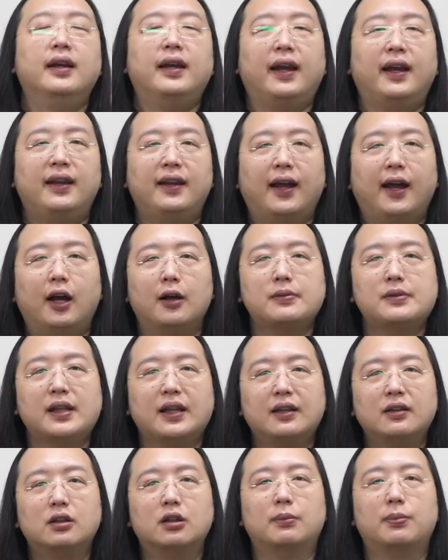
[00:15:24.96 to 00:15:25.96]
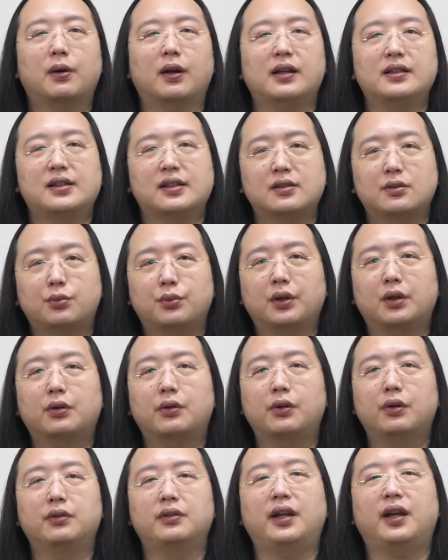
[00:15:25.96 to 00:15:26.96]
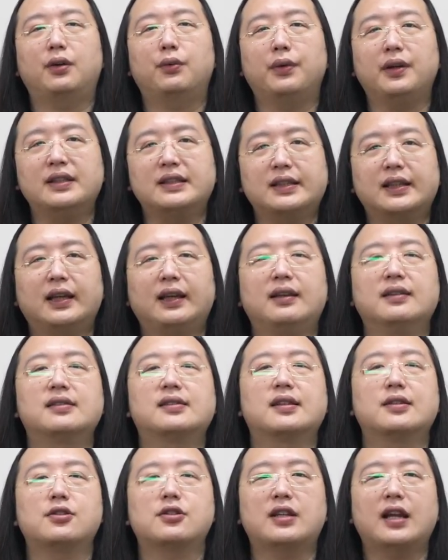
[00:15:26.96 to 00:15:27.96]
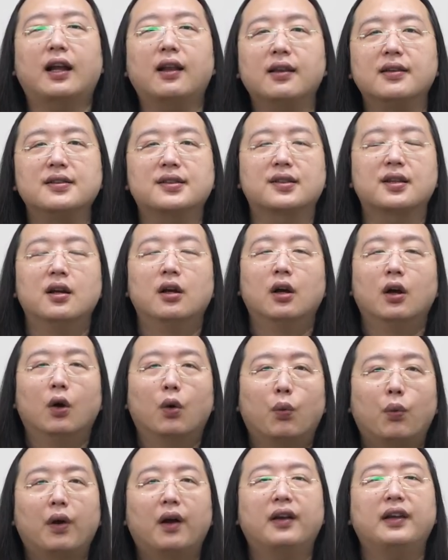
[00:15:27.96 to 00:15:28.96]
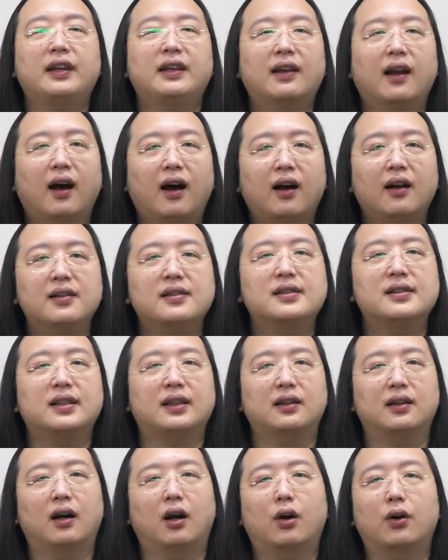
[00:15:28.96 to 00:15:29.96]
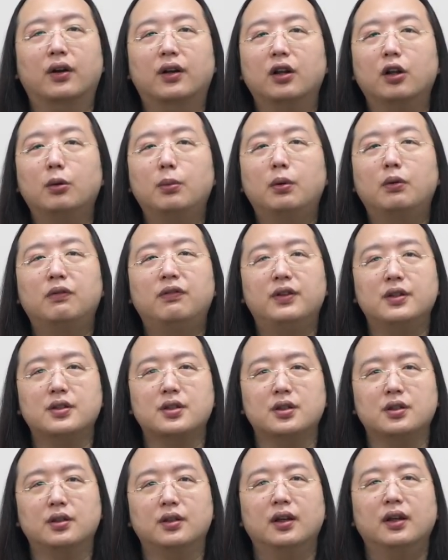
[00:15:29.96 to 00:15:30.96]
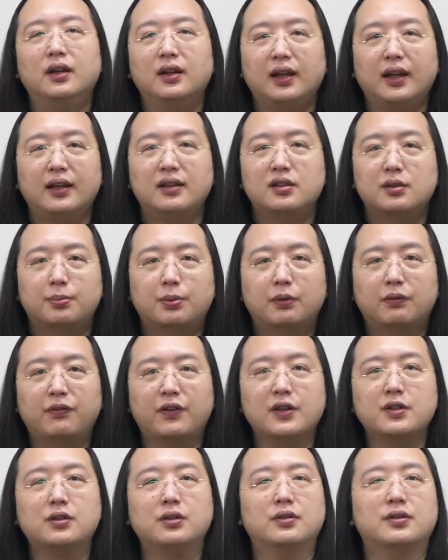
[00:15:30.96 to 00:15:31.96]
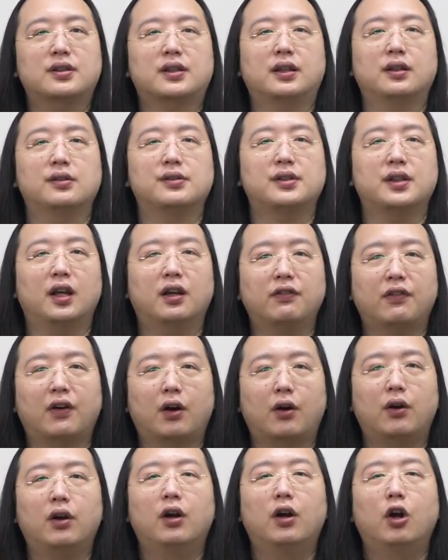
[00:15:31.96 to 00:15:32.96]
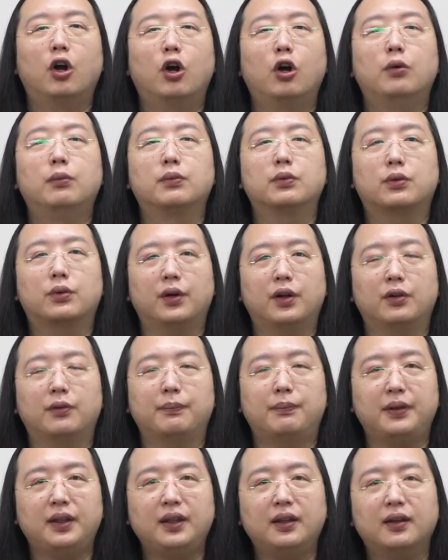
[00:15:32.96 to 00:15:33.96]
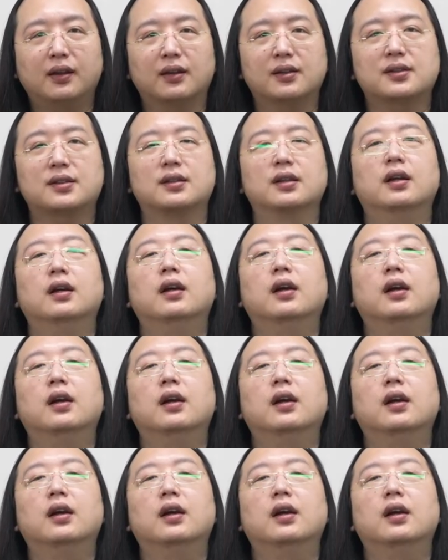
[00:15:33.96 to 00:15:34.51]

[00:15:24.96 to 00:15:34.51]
and helps enterprises recruit and retain such talents while enhancing our global vision and professional skills of our homegrown peers,